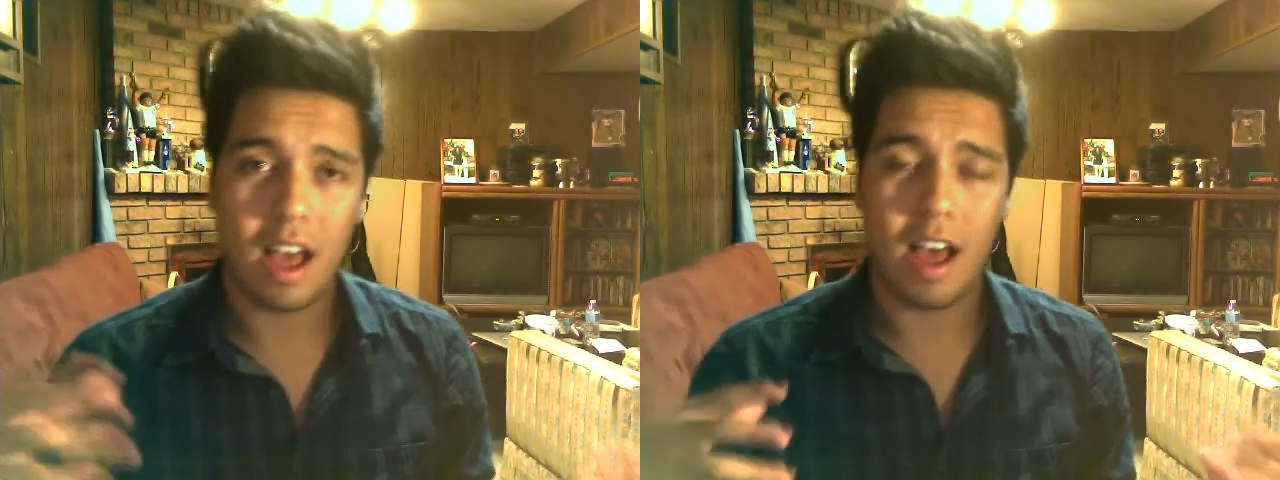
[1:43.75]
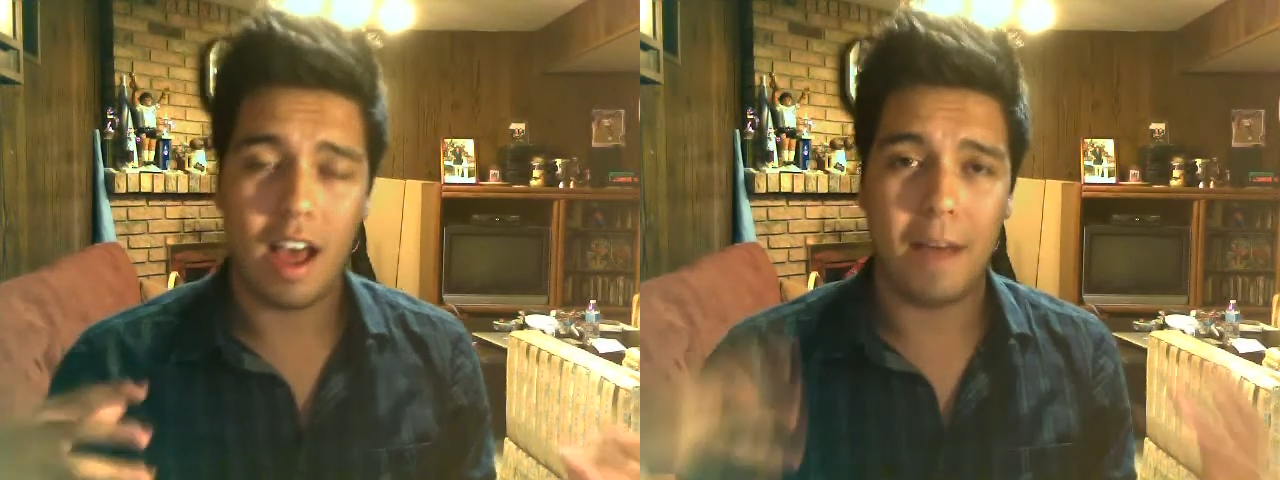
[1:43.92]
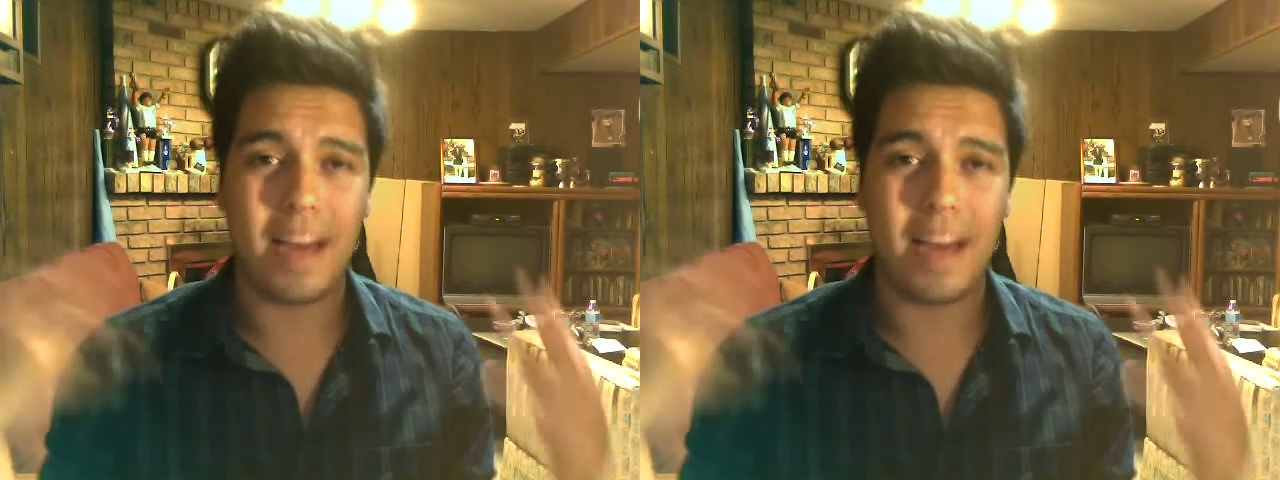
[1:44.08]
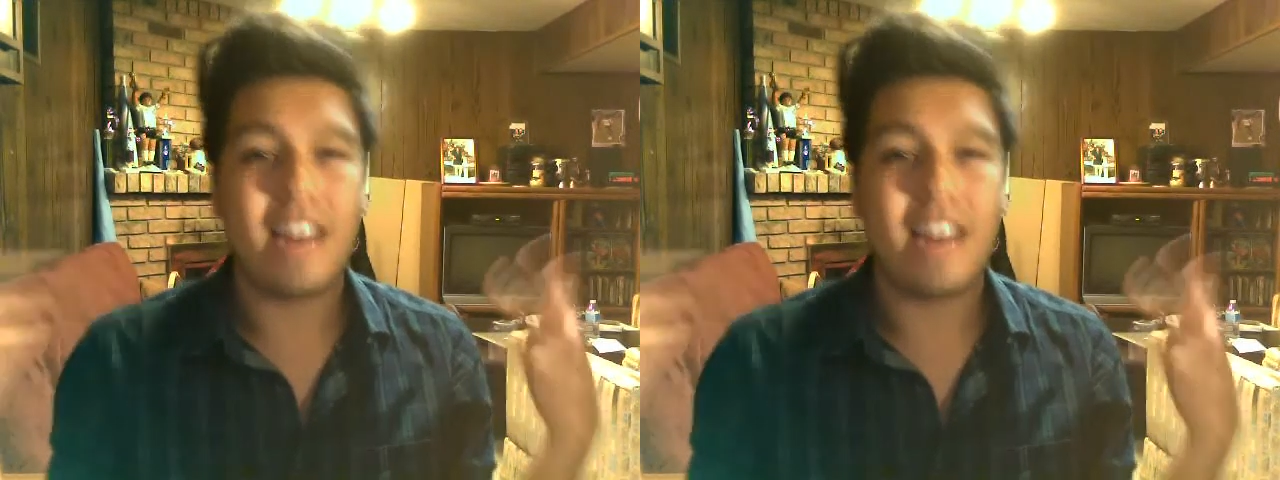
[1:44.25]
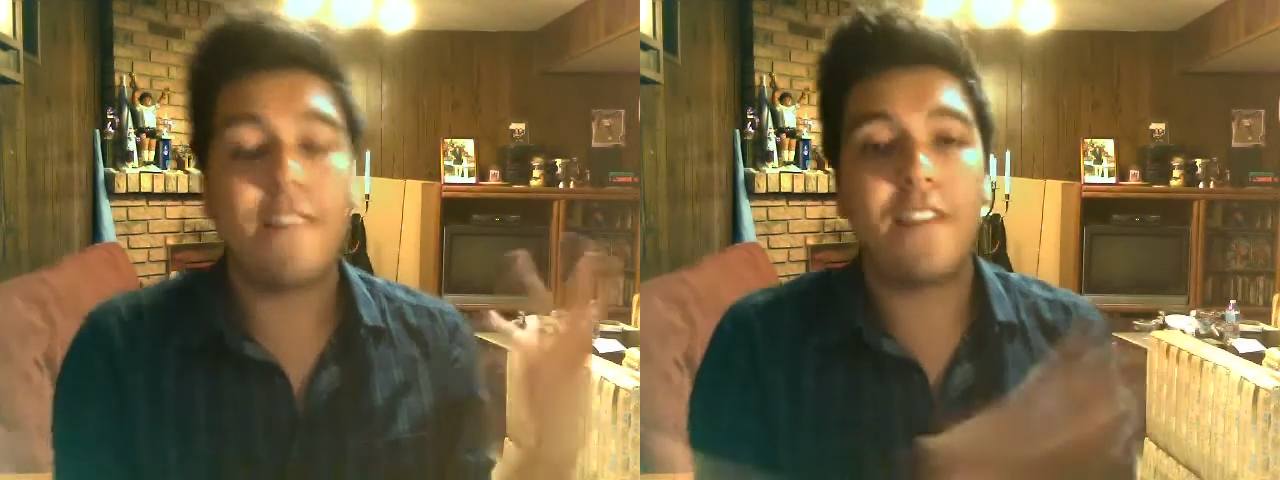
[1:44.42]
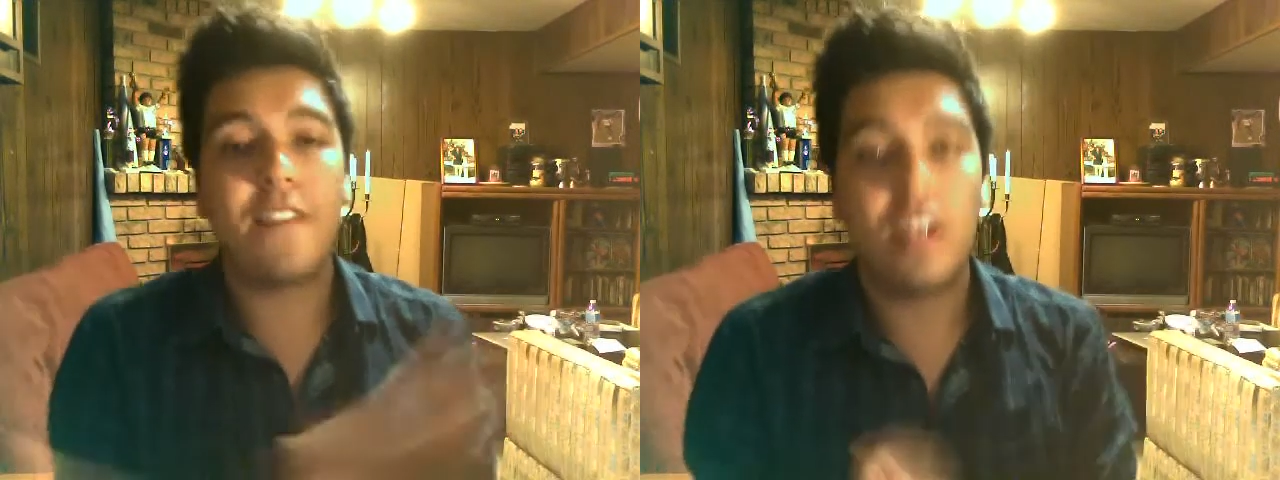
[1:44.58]
I
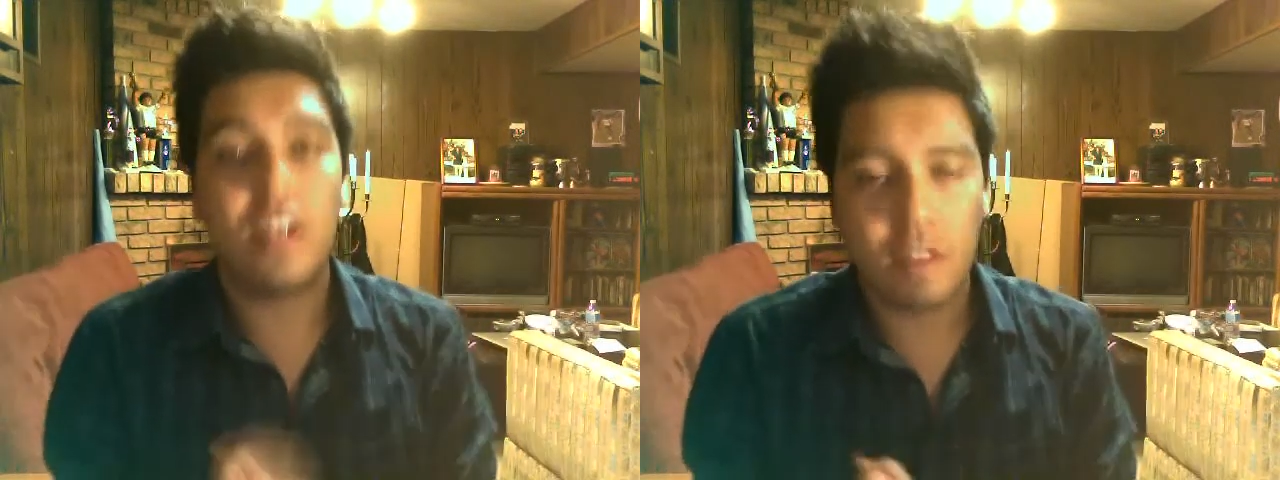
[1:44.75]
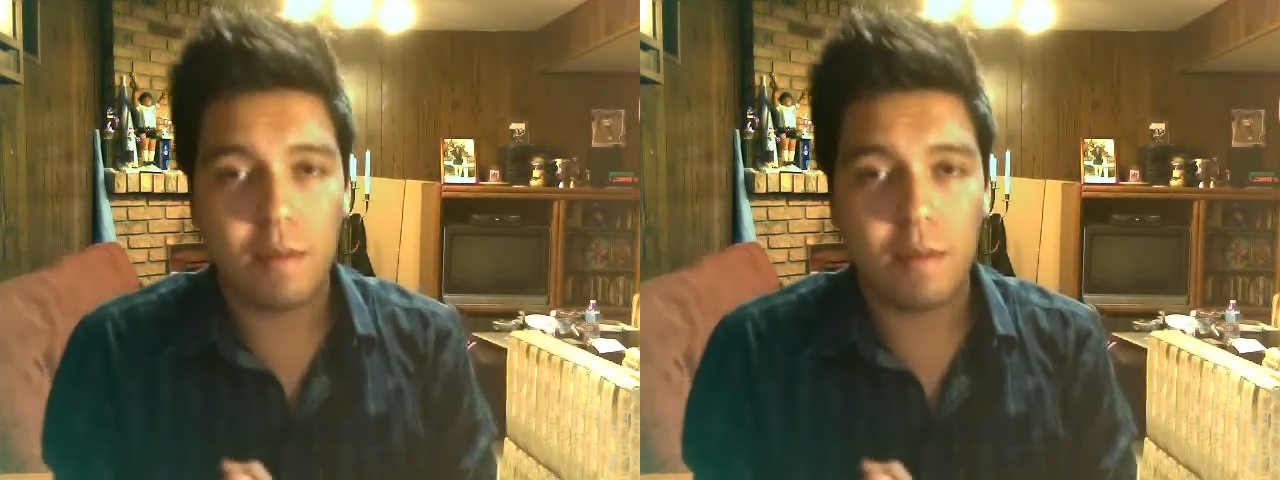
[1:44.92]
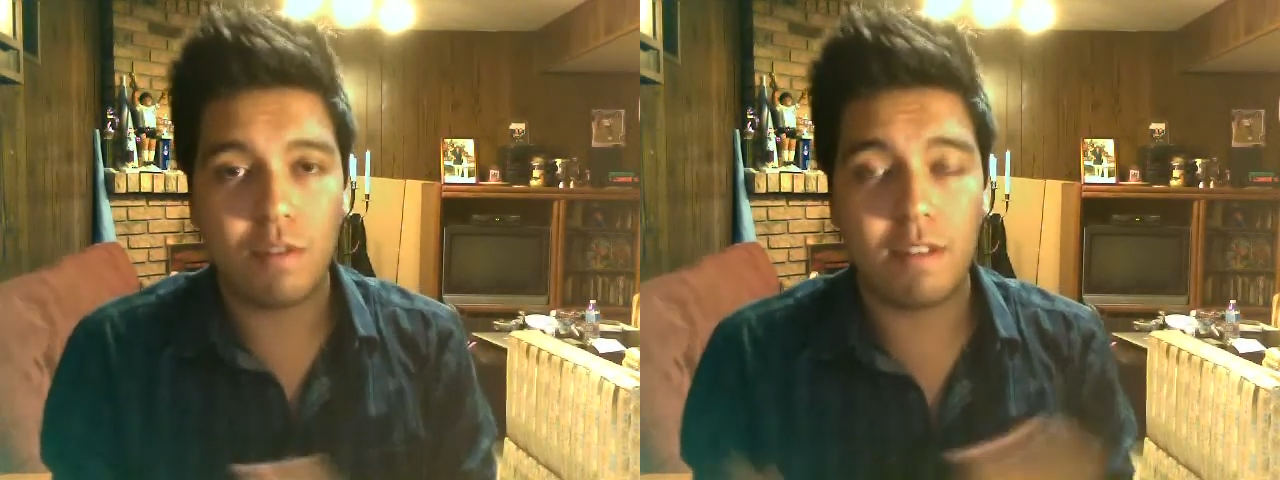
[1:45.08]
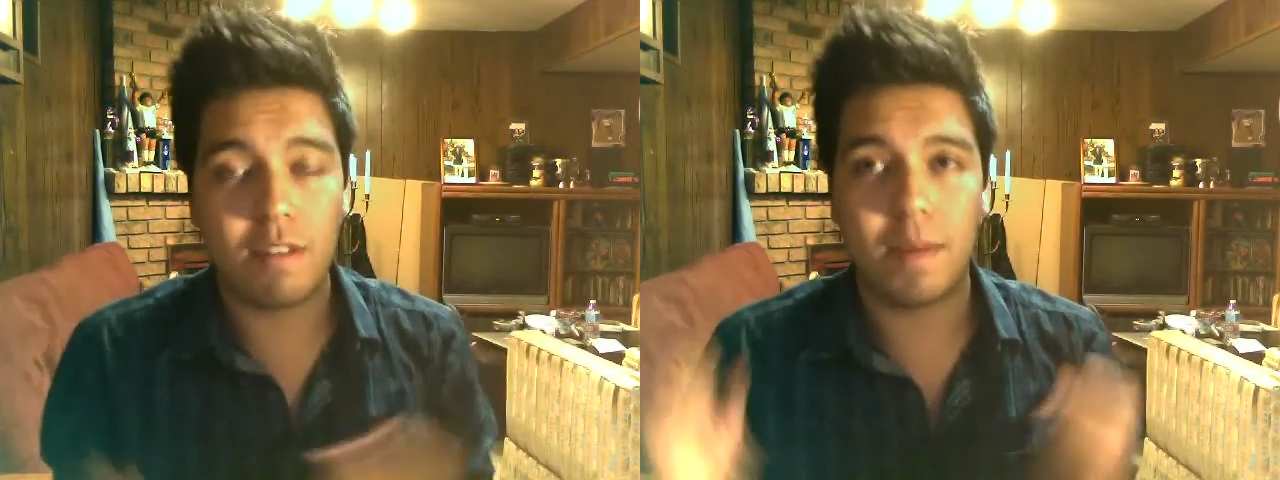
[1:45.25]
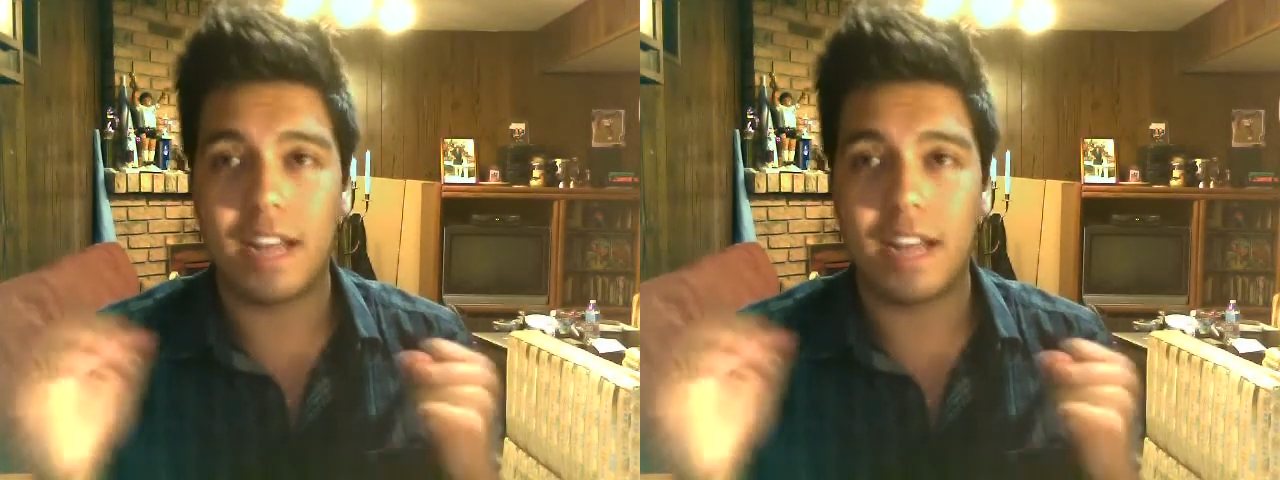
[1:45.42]
didn't feel the emotion,